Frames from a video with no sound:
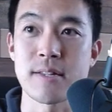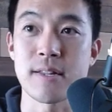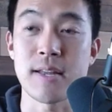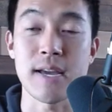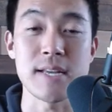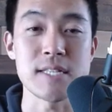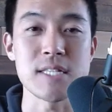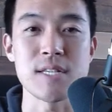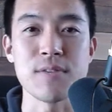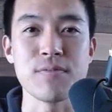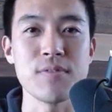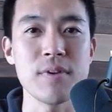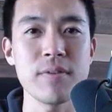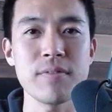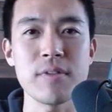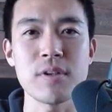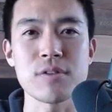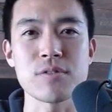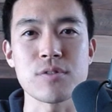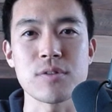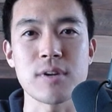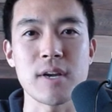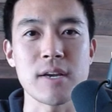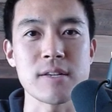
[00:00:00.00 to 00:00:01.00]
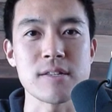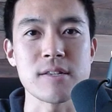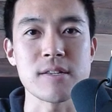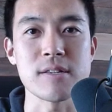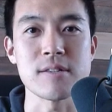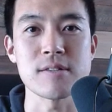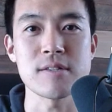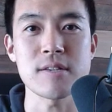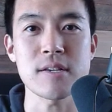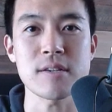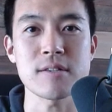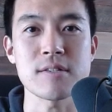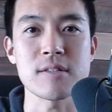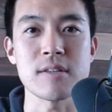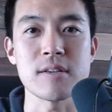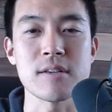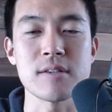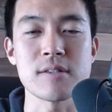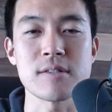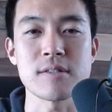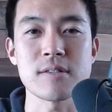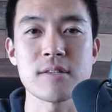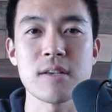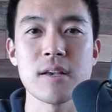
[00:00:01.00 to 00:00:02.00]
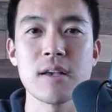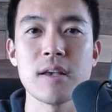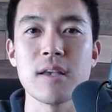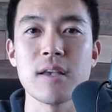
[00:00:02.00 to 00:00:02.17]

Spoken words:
1950s or 1960s,